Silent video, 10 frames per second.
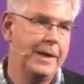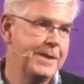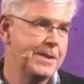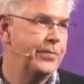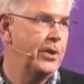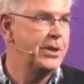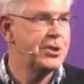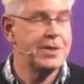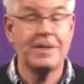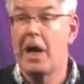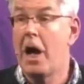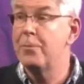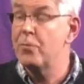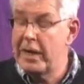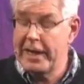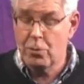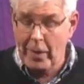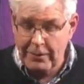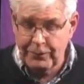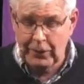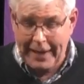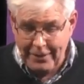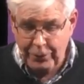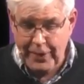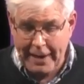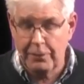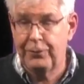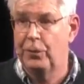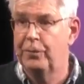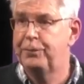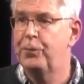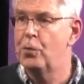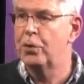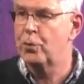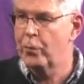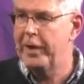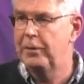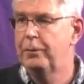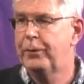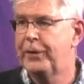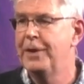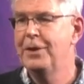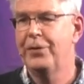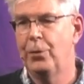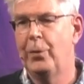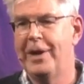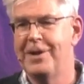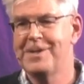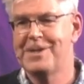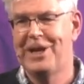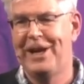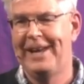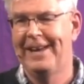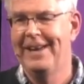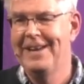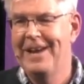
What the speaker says: this afternoon is just say I'm really grateful and thankful for growth that we are seeing.